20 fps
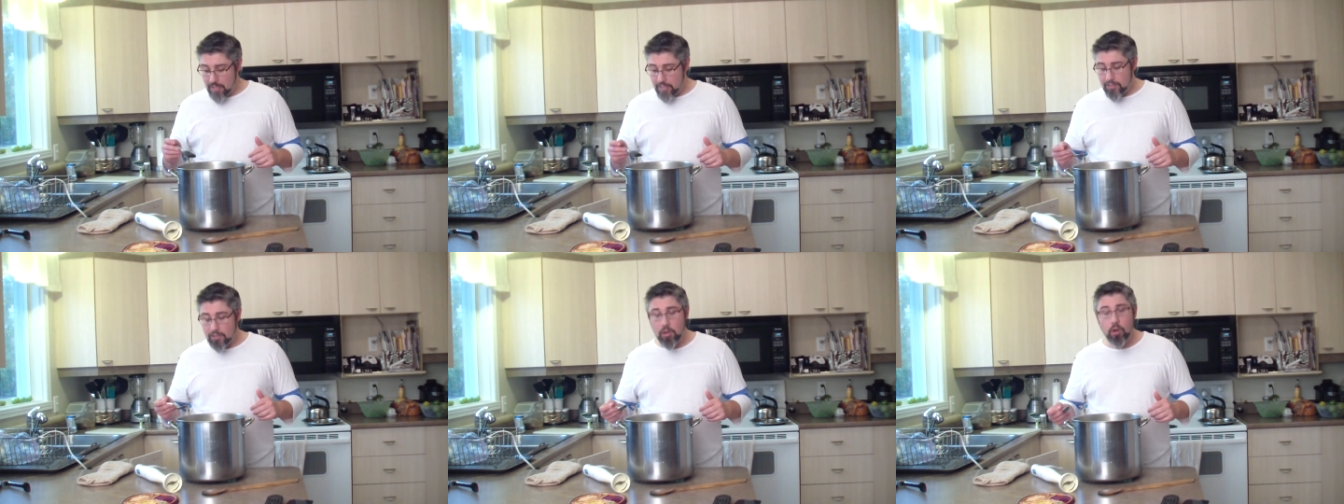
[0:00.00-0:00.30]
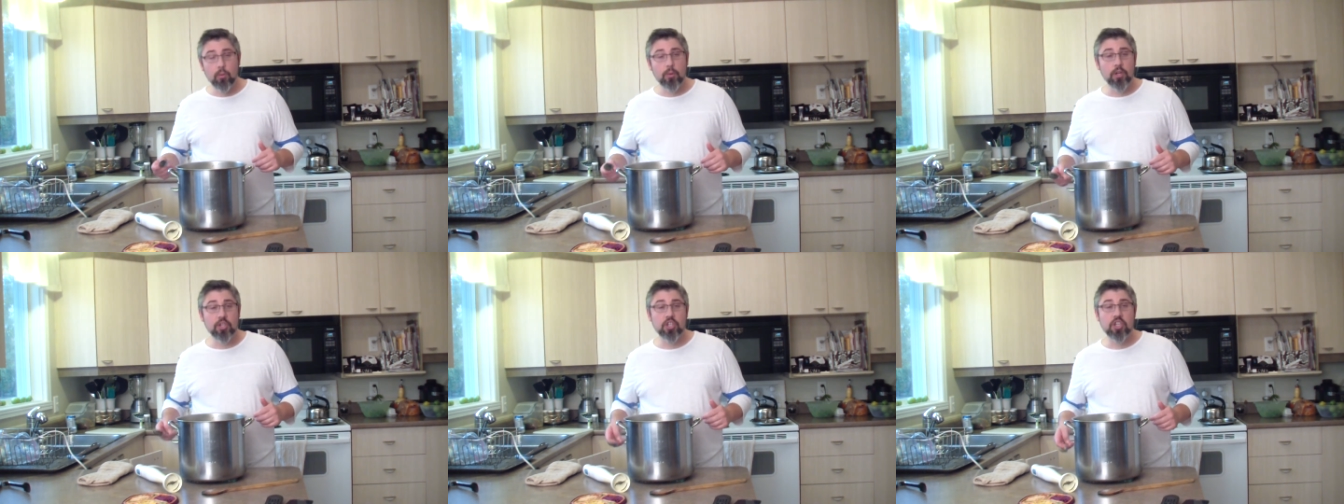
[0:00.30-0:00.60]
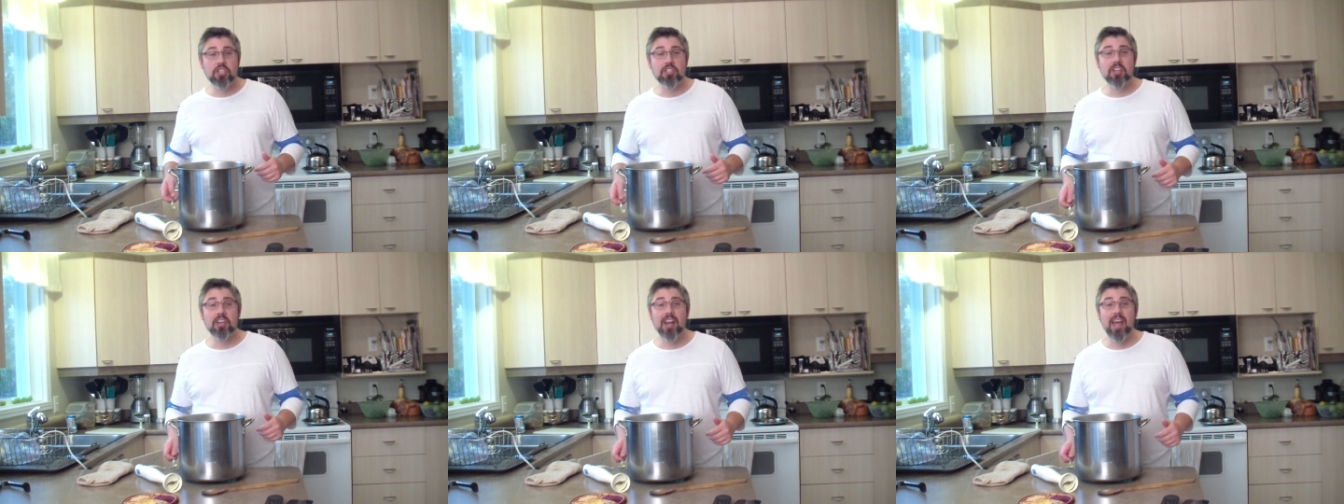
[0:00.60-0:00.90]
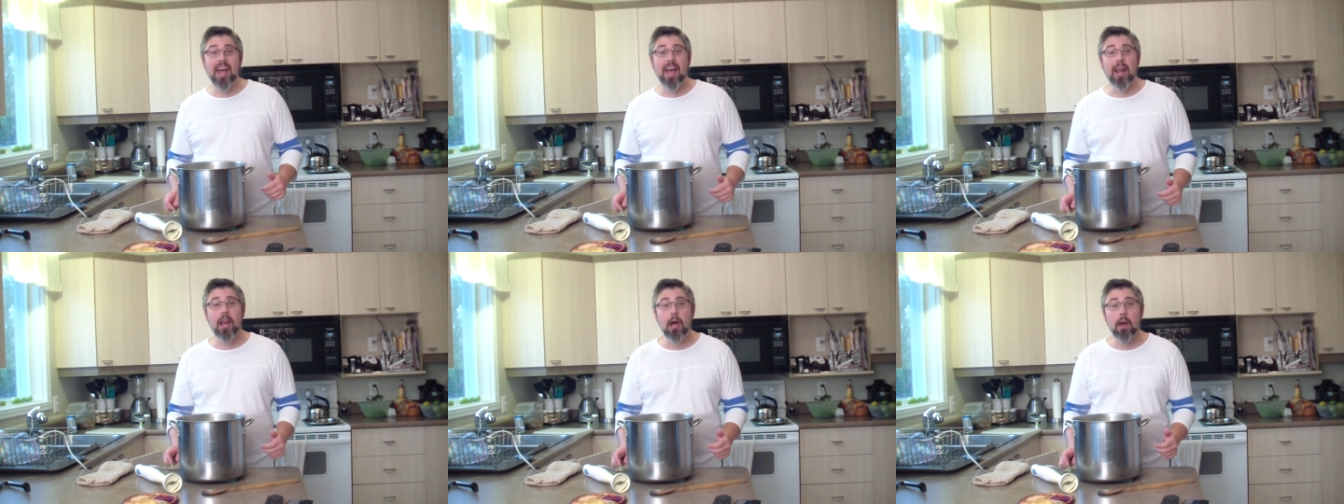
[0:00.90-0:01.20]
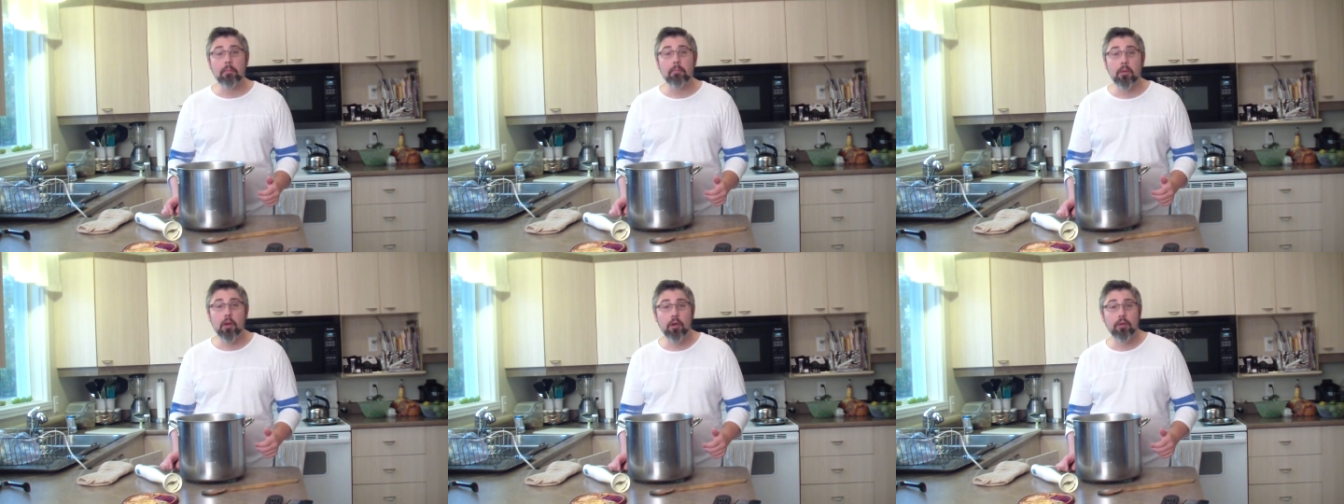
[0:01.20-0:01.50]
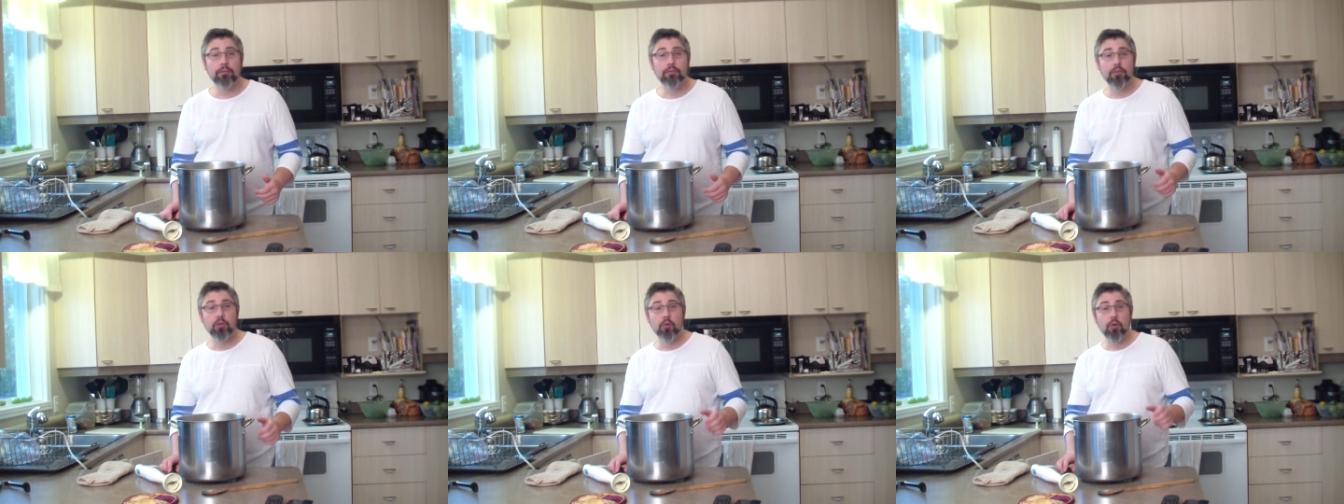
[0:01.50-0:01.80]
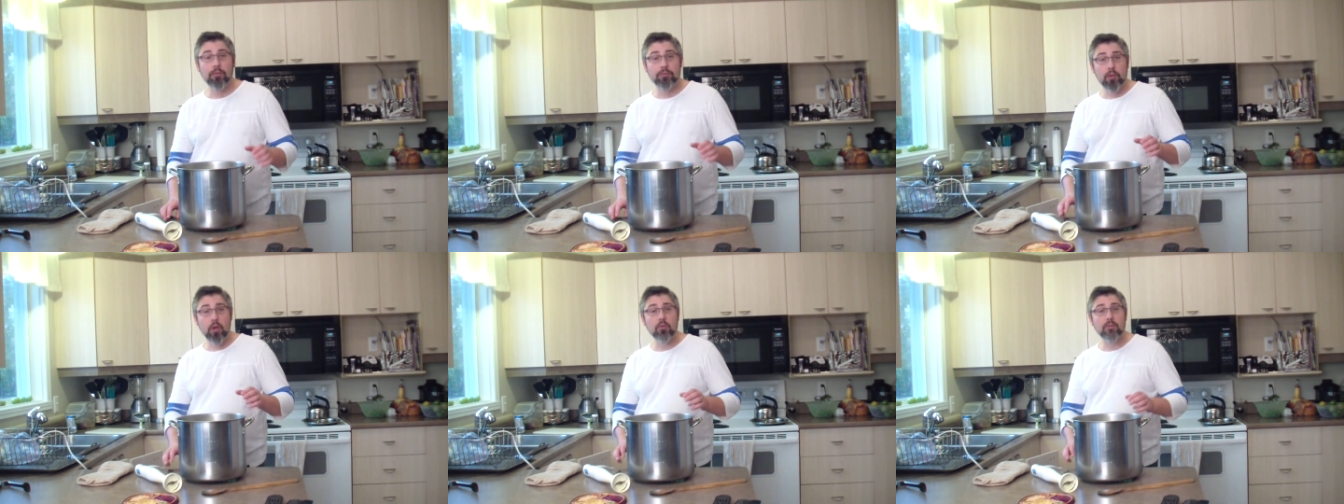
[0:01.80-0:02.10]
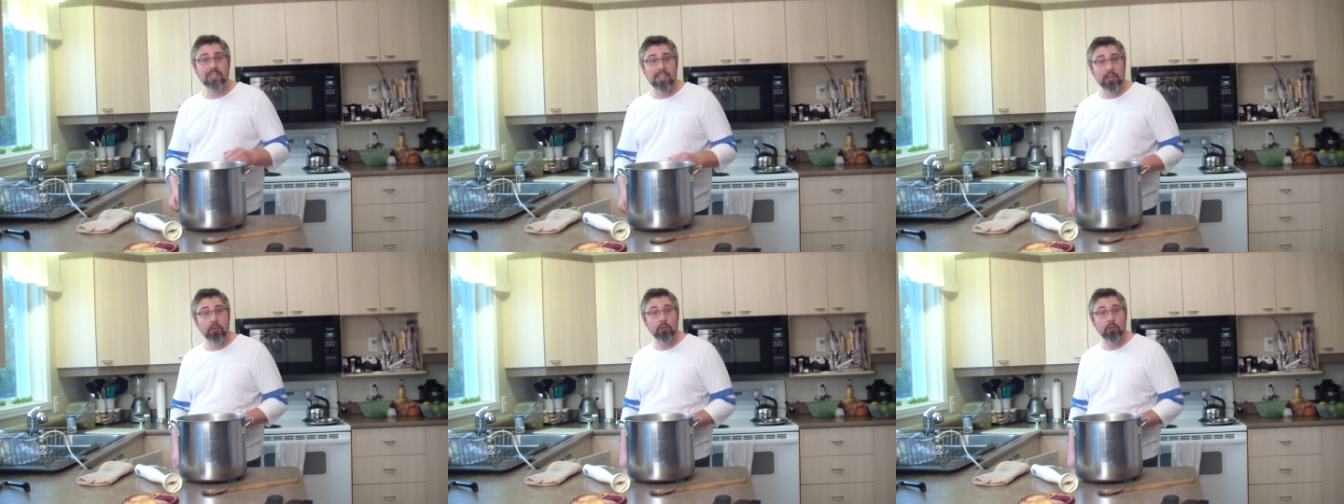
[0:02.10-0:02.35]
so we're just gonna add up a few of those